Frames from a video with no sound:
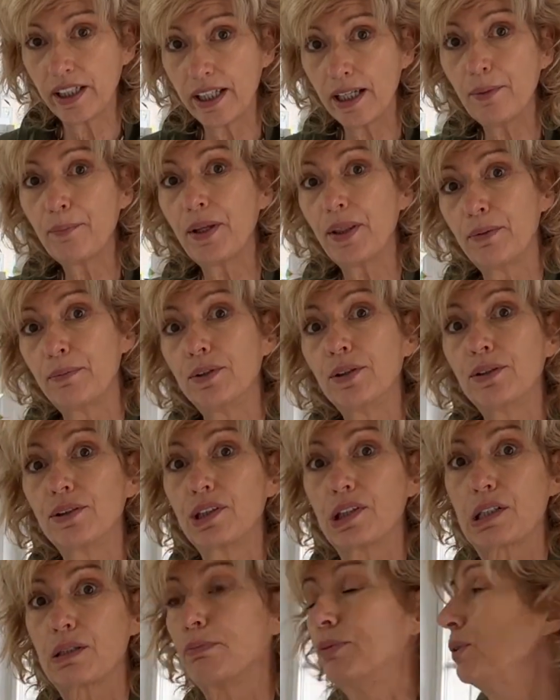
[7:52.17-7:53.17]
I am in the mood
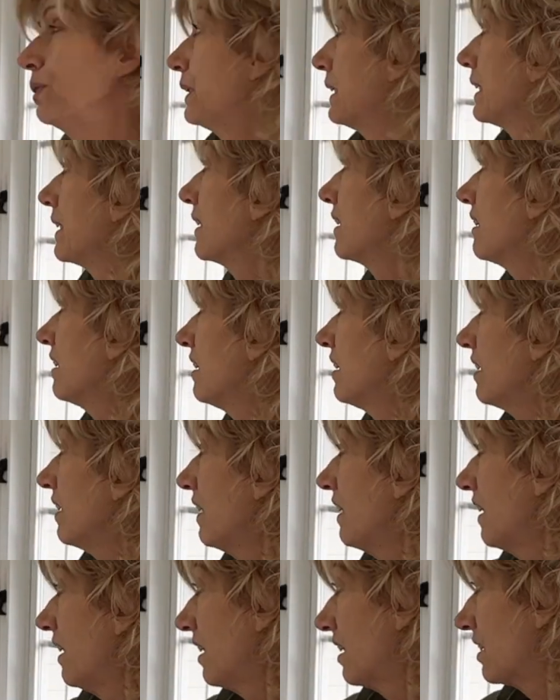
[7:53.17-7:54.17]
this morning
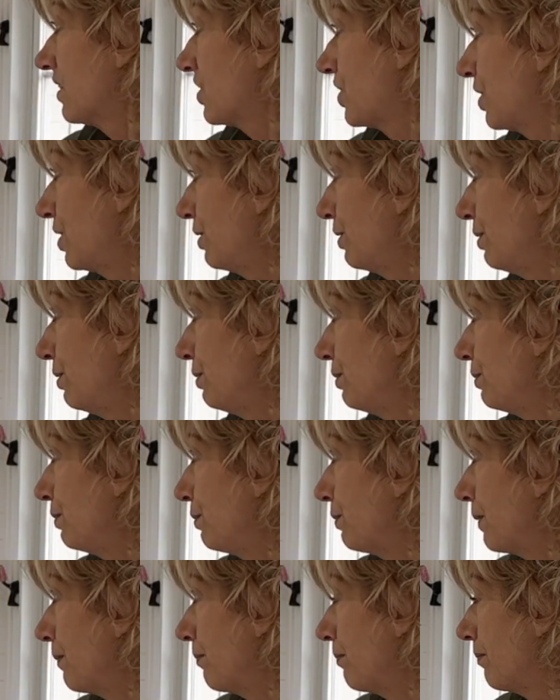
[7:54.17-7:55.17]
to
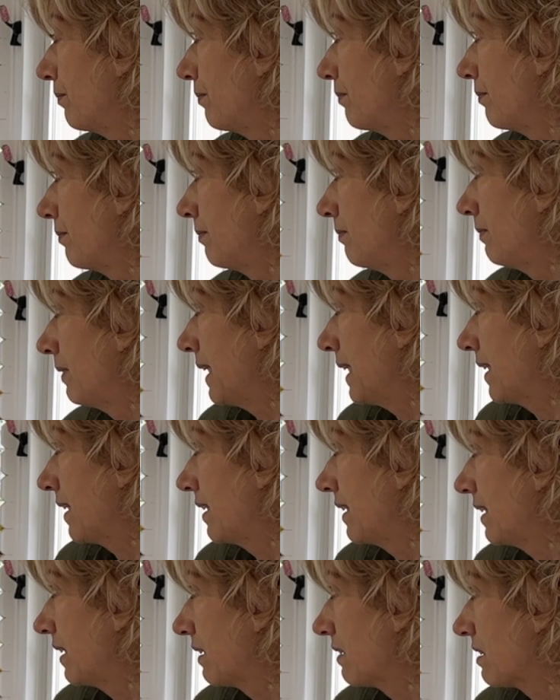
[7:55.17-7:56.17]
make a
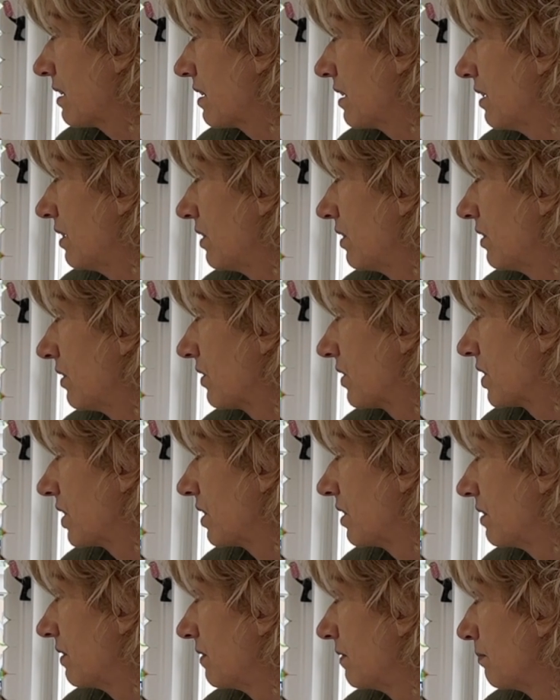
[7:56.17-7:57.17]
little start.
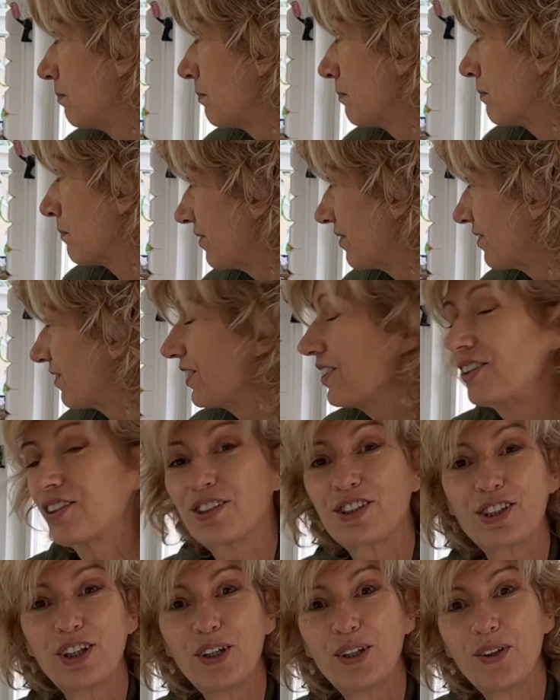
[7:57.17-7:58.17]

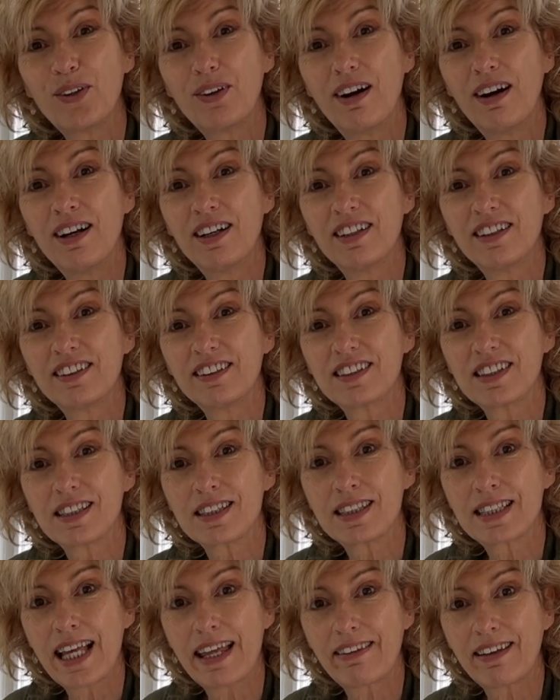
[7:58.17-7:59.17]
So I'll
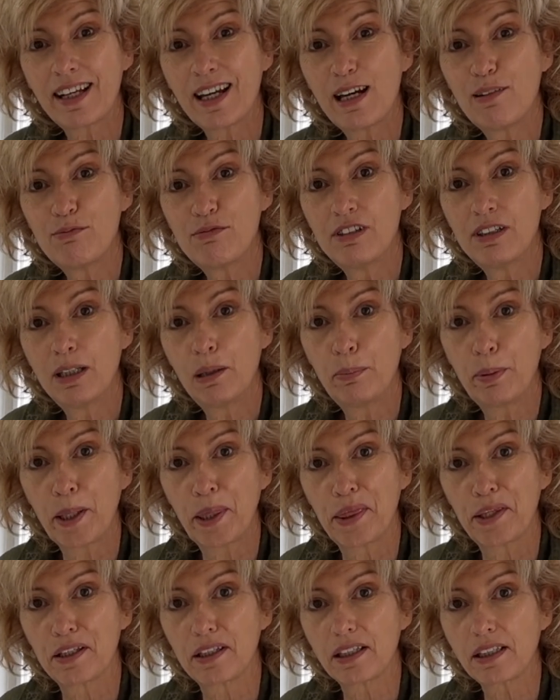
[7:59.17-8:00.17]
set the camera up, I
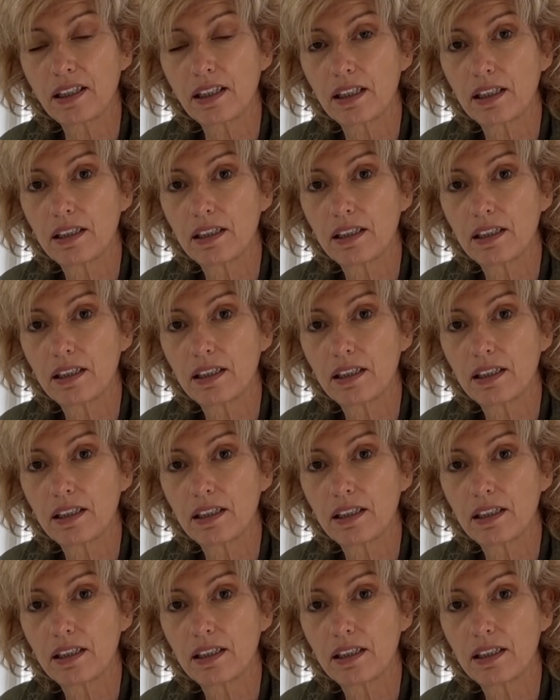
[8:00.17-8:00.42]
think.